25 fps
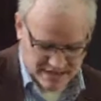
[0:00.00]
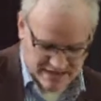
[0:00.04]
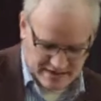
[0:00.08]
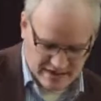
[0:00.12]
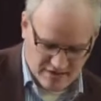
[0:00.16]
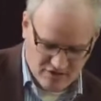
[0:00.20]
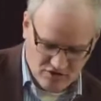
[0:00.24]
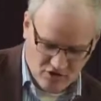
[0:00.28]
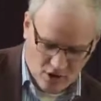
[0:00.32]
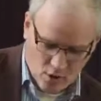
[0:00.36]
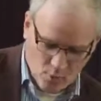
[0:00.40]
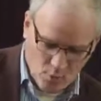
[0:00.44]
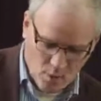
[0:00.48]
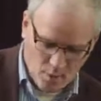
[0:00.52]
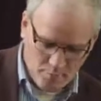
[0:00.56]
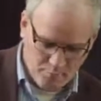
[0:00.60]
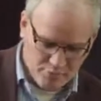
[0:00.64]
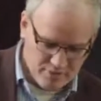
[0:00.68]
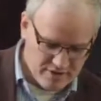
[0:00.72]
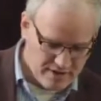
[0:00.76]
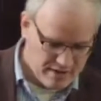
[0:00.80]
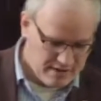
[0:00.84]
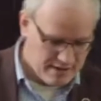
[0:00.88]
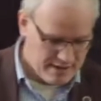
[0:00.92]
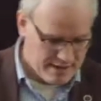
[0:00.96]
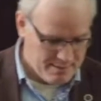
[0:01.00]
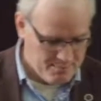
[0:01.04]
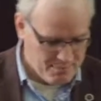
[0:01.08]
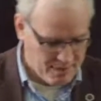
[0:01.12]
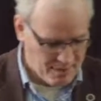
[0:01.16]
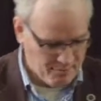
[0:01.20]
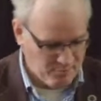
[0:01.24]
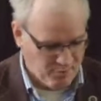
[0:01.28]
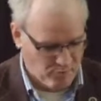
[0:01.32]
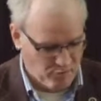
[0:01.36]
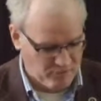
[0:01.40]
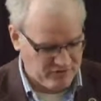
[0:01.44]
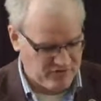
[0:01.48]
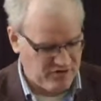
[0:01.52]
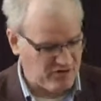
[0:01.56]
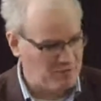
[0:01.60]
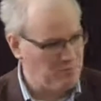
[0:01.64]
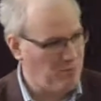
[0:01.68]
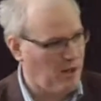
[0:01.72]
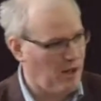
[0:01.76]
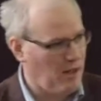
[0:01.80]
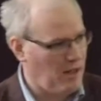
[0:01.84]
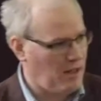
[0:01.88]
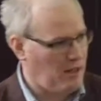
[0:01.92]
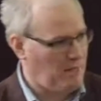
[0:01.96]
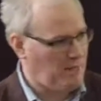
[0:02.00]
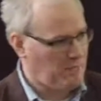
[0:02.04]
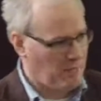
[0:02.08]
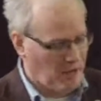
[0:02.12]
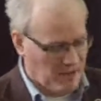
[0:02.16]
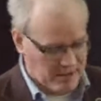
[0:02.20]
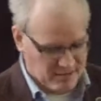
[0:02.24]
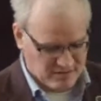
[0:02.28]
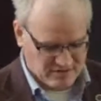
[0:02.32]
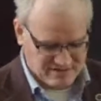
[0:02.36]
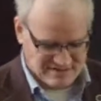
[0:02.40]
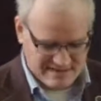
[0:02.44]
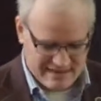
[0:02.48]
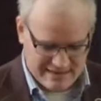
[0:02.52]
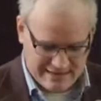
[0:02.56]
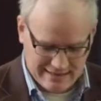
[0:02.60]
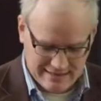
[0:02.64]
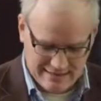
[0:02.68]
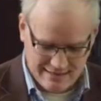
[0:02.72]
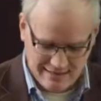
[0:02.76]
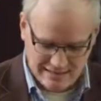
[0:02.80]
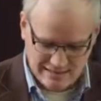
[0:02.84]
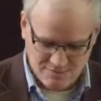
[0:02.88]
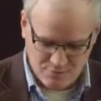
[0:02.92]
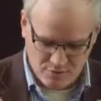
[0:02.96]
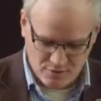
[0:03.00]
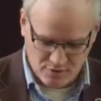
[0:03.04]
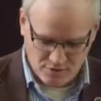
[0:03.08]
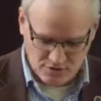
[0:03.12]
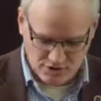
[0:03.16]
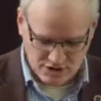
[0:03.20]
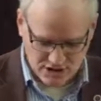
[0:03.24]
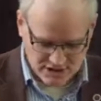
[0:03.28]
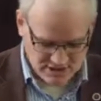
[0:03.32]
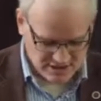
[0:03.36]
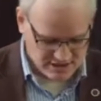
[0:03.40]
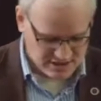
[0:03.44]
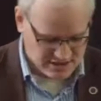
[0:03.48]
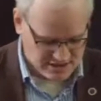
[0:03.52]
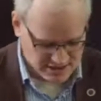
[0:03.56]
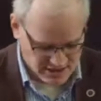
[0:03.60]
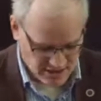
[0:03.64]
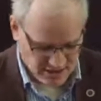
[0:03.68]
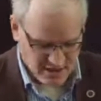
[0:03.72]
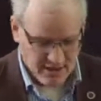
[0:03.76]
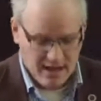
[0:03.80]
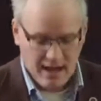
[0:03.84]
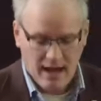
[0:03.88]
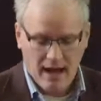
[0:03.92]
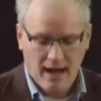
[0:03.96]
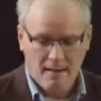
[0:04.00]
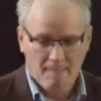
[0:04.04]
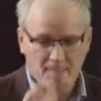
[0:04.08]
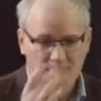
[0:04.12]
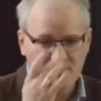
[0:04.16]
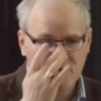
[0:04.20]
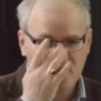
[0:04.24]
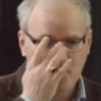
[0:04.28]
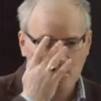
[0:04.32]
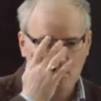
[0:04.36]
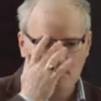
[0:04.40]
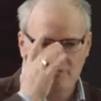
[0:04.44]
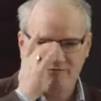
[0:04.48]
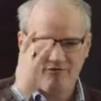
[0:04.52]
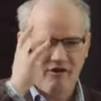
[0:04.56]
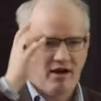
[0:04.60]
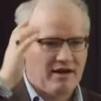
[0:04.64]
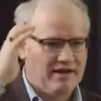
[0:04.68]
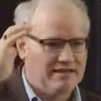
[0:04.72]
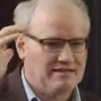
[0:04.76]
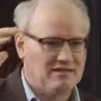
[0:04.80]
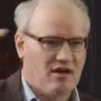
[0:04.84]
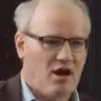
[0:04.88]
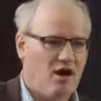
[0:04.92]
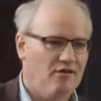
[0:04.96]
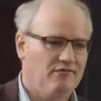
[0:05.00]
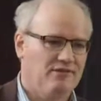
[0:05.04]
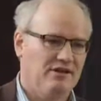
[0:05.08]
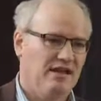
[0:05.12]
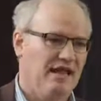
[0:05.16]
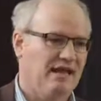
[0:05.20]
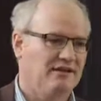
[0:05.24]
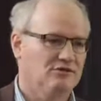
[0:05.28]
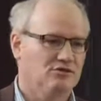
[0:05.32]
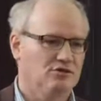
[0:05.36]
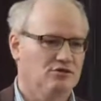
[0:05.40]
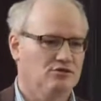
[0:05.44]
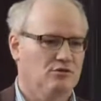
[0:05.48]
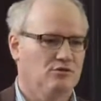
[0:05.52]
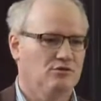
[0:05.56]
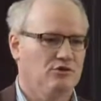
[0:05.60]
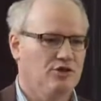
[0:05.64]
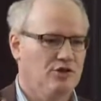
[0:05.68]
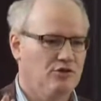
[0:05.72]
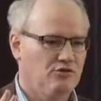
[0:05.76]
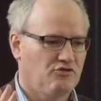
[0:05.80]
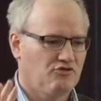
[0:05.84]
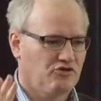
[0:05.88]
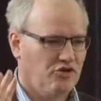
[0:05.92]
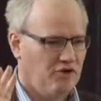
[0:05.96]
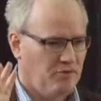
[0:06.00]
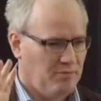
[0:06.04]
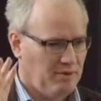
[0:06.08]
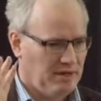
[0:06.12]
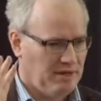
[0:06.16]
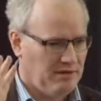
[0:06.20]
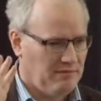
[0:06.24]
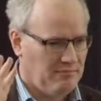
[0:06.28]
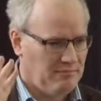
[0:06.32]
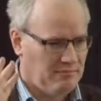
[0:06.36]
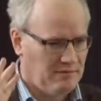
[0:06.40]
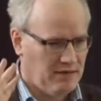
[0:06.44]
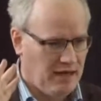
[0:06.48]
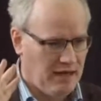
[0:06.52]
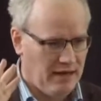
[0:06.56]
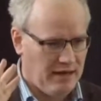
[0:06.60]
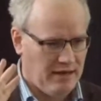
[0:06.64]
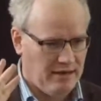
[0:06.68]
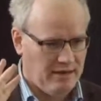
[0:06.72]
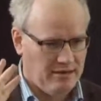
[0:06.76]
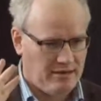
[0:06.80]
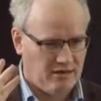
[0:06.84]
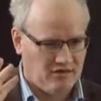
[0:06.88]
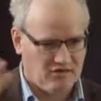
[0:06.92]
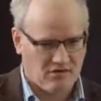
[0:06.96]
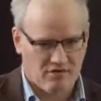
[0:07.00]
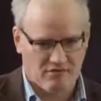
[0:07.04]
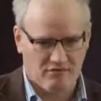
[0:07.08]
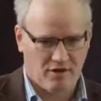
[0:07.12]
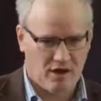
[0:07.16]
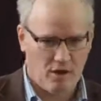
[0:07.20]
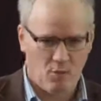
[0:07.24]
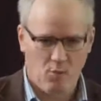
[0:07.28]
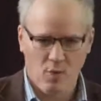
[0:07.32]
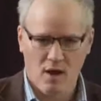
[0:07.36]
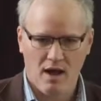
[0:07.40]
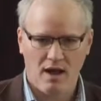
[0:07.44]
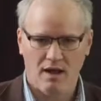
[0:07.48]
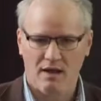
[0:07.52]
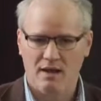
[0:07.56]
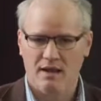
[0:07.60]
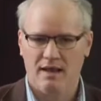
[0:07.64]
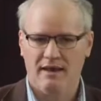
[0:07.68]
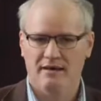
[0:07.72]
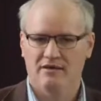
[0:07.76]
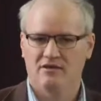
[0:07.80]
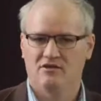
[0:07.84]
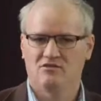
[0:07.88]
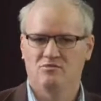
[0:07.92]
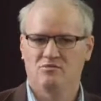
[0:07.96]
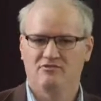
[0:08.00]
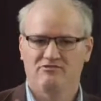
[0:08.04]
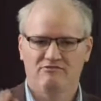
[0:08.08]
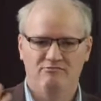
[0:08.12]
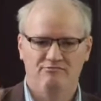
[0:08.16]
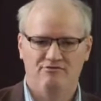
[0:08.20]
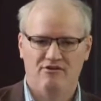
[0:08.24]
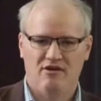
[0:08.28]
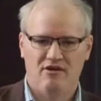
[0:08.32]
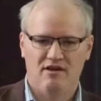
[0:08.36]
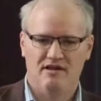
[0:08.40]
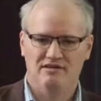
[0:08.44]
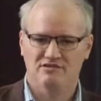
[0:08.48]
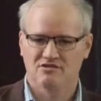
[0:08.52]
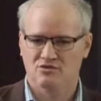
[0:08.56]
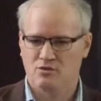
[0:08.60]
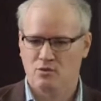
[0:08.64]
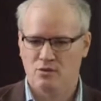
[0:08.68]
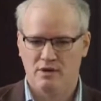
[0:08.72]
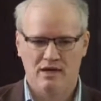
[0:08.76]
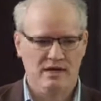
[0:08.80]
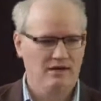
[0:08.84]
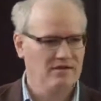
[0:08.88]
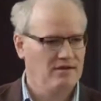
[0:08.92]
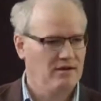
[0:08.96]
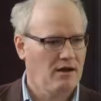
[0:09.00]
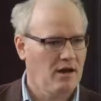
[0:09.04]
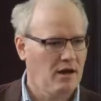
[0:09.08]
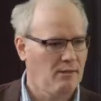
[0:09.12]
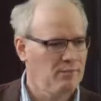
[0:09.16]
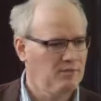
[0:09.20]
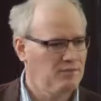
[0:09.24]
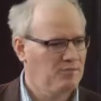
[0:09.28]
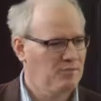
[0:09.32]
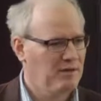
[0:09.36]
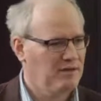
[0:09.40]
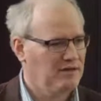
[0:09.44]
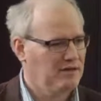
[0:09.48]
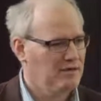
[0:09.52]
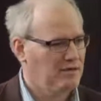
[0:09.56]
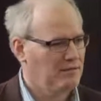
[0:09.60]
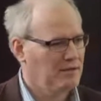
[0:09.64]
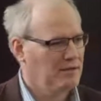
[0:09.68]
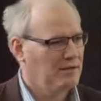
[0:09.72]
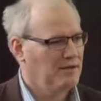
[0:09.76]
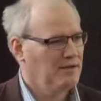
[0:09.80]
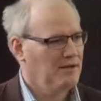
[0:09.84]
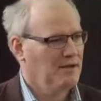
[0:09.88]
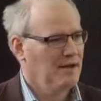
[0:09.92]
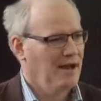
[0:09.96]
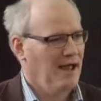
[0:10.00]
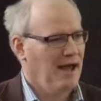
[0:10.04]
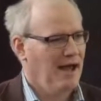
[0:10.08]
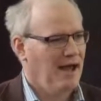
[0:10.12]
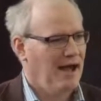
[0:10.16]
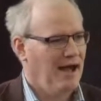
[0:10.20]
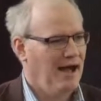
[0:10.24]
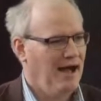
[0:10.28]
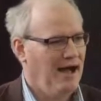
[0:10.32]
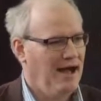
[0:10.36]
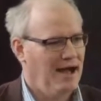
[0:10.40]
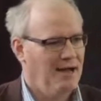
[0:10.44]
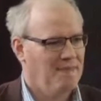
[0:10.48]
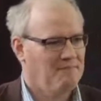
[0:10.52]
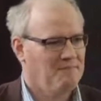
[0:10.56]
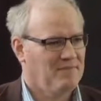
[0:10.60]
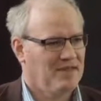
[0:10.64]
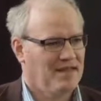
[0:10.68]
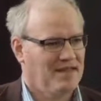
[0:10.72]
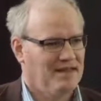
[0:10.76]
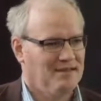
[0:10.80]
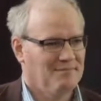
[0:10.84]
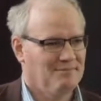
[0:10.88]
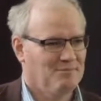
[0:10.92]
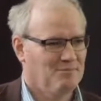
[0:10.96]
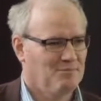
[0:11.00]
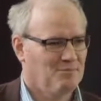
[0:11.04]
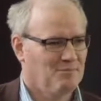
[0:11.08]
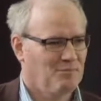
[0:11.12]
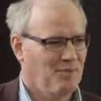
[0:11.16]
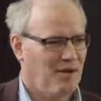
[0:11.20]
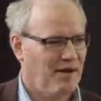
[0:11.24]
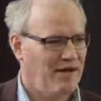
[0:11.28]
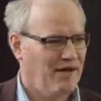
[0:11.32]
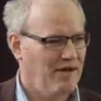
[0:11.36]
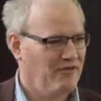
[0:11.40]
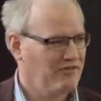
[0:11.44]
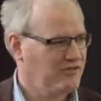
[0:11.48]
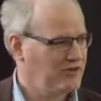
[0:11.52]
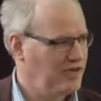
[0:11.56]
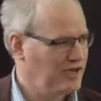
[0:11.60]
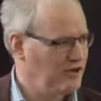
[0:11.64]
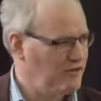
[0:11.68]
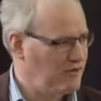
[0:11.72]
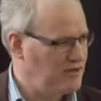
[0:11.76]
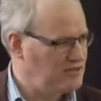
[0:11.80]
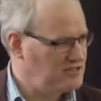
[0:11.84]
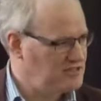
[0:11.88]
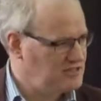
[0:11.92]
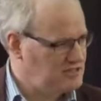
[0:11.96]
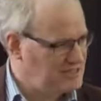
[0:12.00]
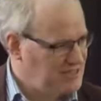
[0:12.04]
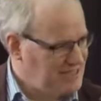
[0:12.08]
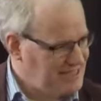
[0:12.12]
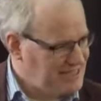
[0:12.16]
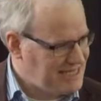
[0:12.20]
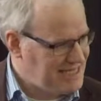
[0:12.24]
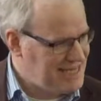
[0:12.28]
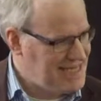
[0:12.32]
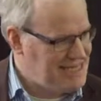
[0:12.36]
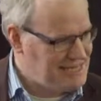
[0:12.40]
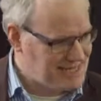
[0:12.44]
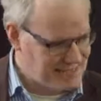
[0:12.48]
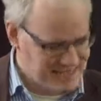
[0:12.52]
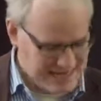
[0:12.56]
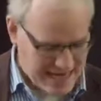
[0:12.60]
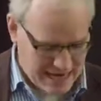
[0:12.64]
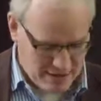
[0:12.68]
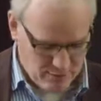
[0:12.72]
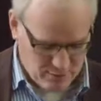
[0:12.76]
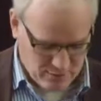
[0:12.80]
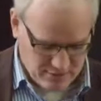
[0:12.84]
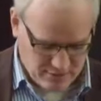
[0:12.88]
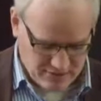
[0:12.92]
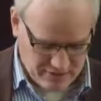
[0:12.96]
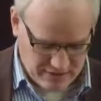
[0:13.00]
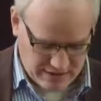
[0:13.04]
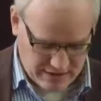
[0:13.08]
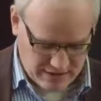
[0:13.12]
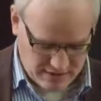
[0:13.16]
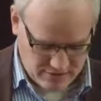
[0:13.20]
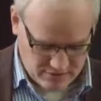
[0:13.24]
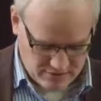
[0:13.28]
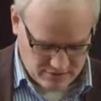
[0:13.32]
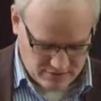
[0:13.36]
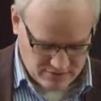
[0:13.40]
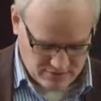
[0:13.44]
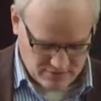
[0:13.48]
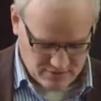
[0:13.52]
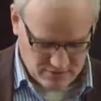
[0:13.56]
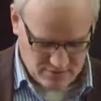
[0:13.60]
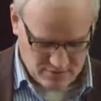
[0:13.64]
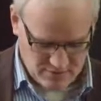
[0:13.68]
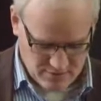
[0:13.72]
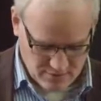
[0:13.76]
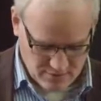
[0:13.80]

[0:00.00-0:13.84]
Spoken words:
leads were brilliantly pinpointed by Michael Sandel in his book Justice. You can find his Harvard lectures on YouTube. He does it very well. He does far less talking than I would be doing. By asking questions, he teases out things.